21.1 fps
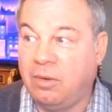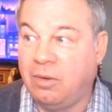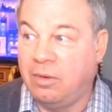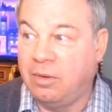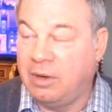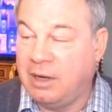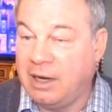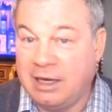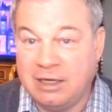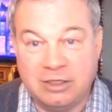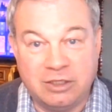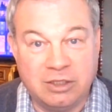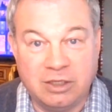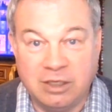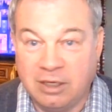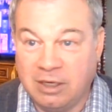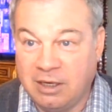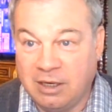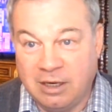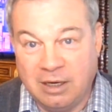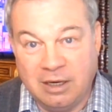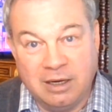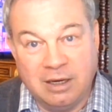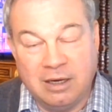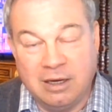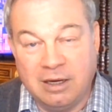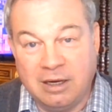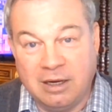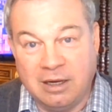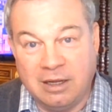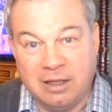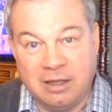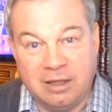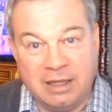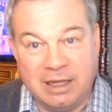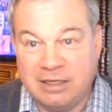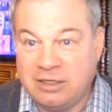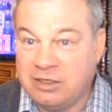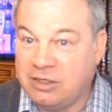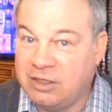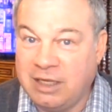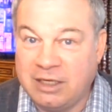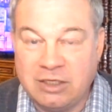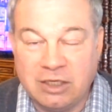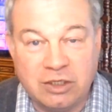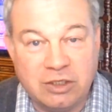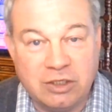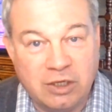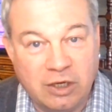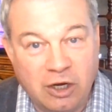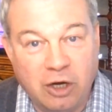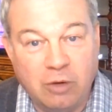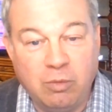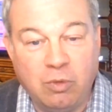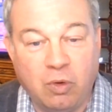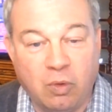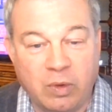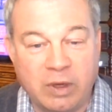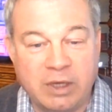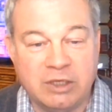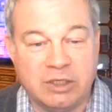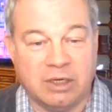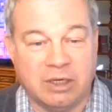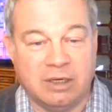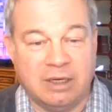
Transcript: Guys, that's a terrible reason.